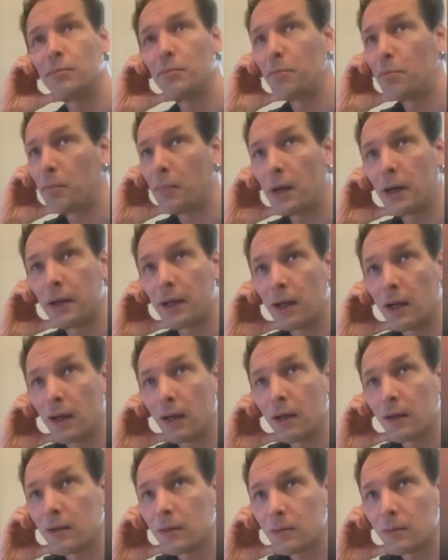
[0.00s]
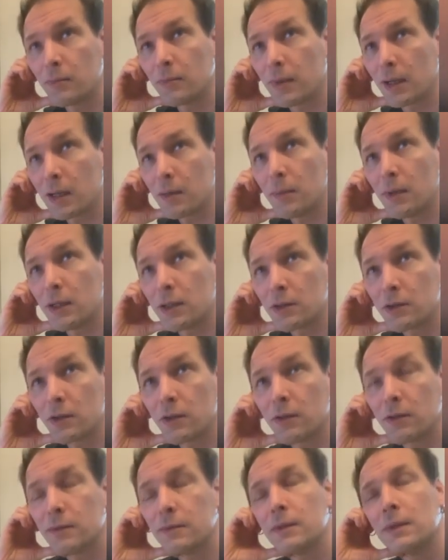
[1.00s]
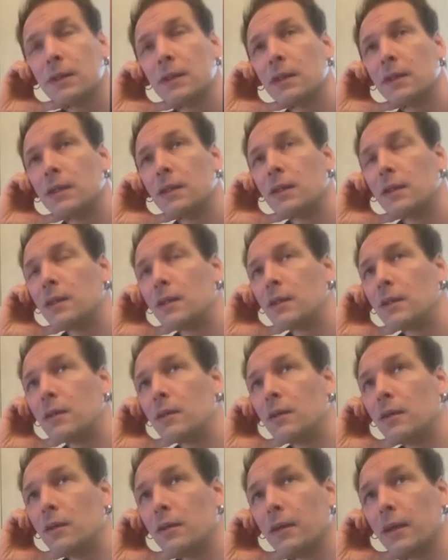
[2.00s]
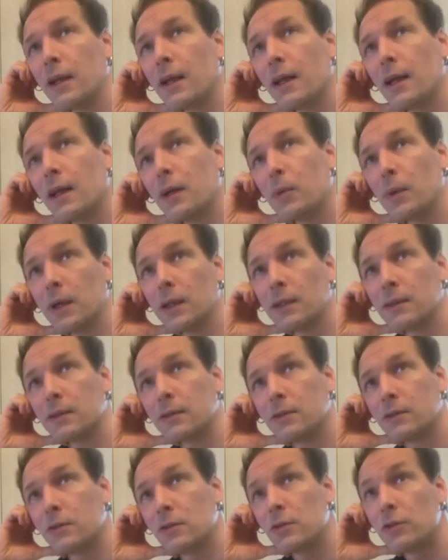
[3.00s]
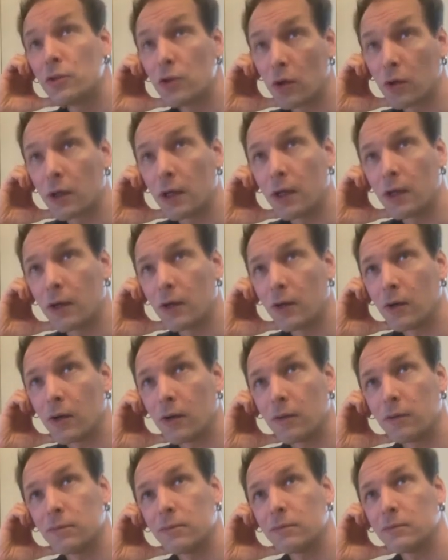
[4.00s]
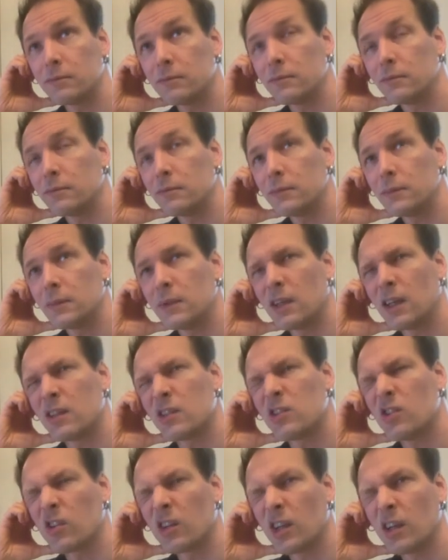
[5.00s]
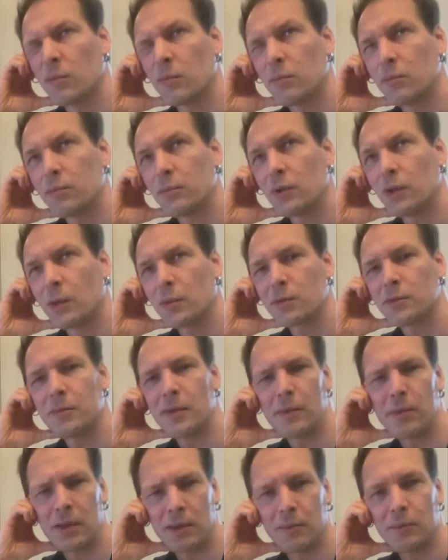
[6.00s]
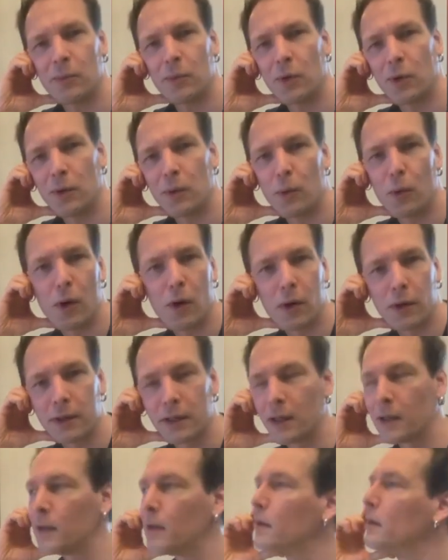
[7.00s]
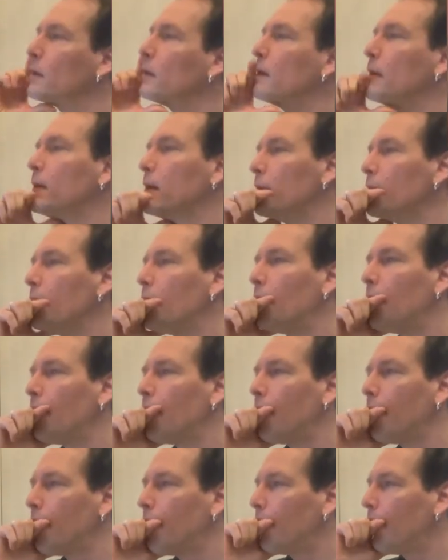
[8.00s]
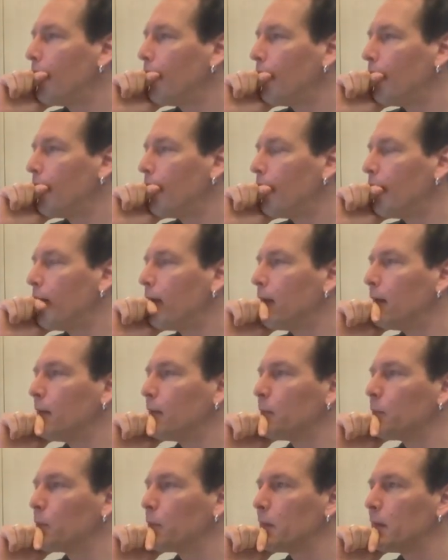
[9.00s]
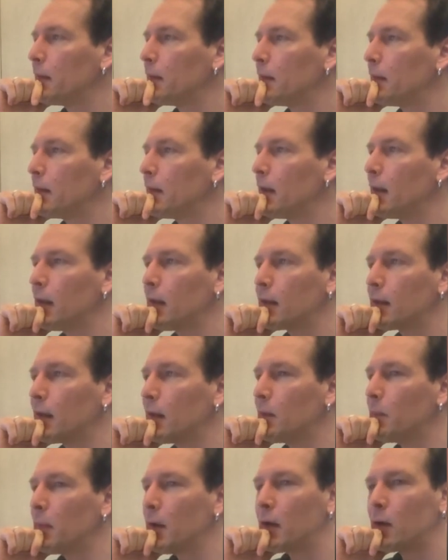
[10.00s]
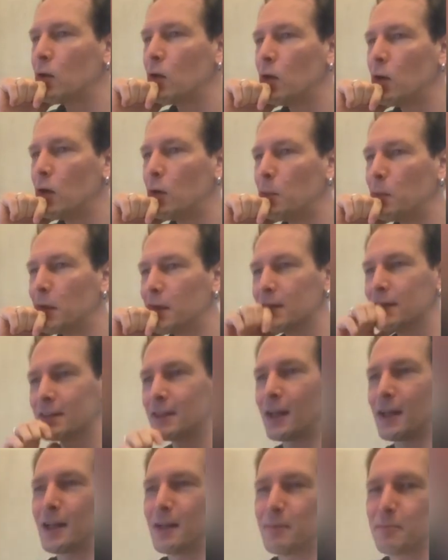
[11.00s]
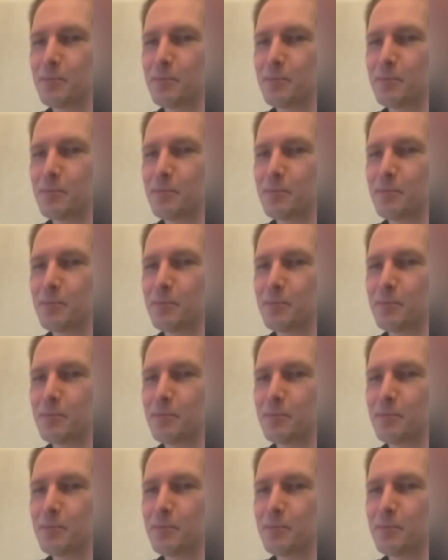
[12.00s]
padel, badminton. Or then I went jogging, or not jogging, perhaps maybe more walking. Then I came back home and started